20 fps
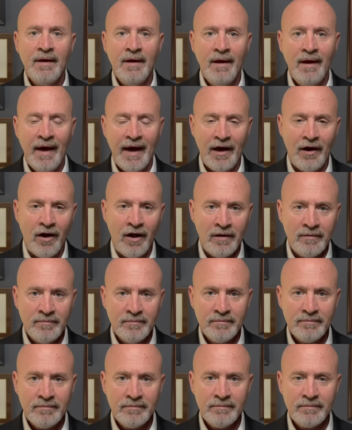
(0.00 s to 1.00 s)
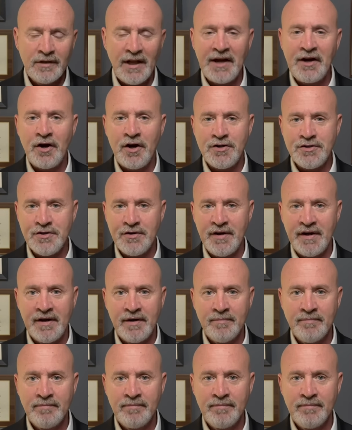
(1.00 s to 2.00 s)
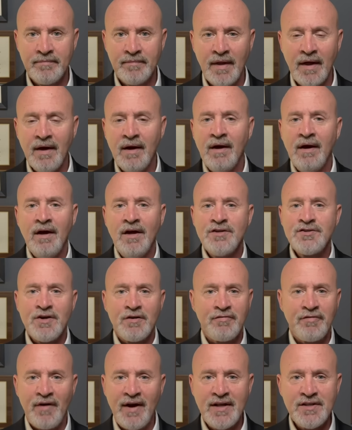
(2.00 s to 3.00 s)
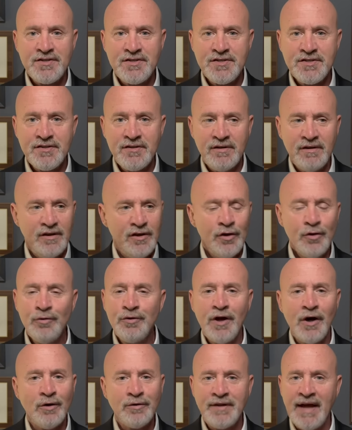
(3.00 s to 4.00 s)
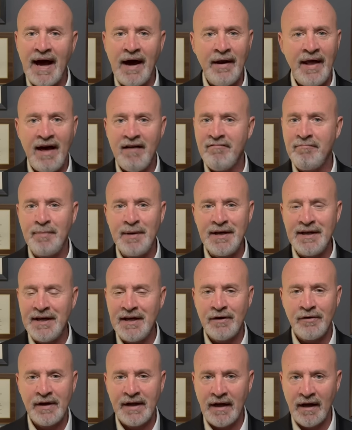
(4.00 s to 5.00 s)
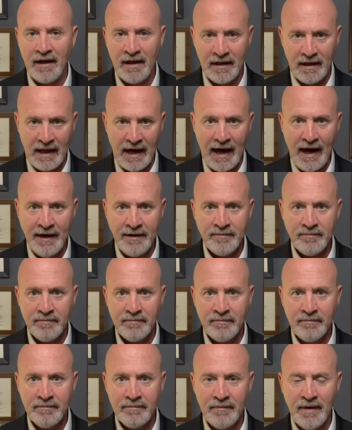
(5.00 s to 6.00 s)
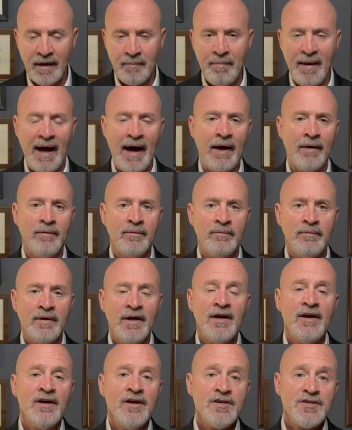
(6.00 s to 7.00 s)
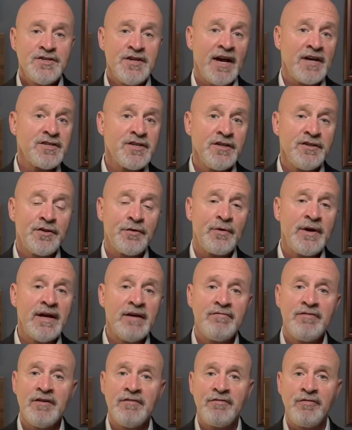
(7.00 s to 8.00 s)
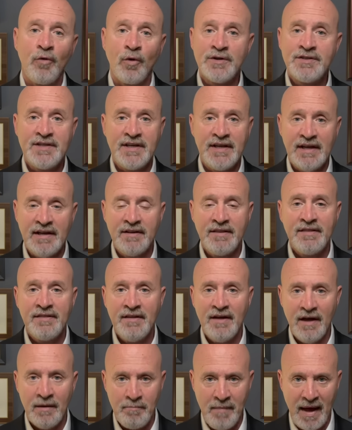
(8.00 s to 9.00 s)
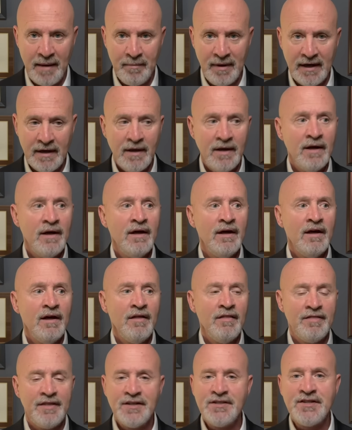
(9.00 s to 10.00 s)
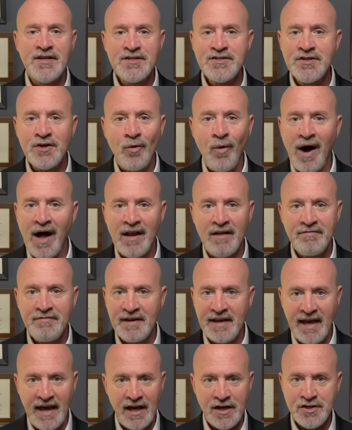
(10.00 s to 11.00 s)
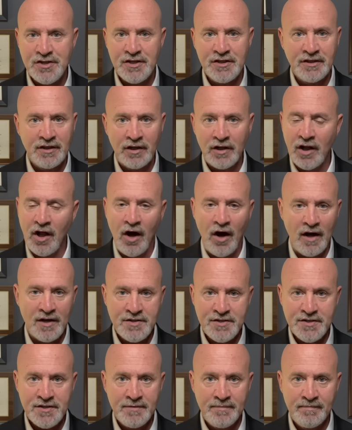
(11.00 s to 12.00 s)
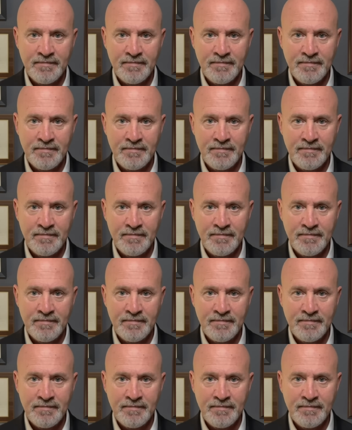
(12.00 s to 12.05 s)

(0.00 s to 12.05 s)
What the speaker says: Hey all, Glenn Kirshner here. So friends, you no doubt have been hearing a lot about Section 3 of the 14th Amendment, the Disqualification Clause.